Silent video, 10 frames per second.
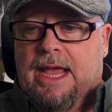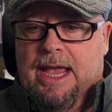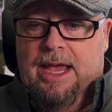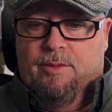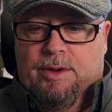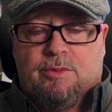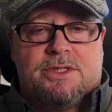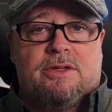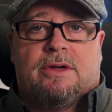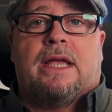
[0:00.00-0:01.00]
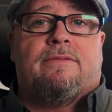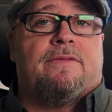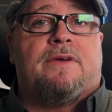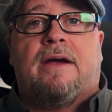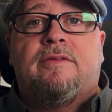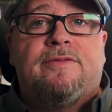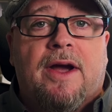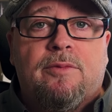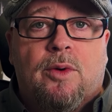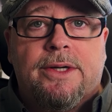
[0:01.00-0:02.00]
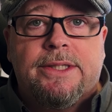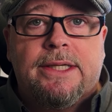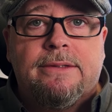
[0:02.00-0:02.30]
and we will still give a 5-on-5 warranty.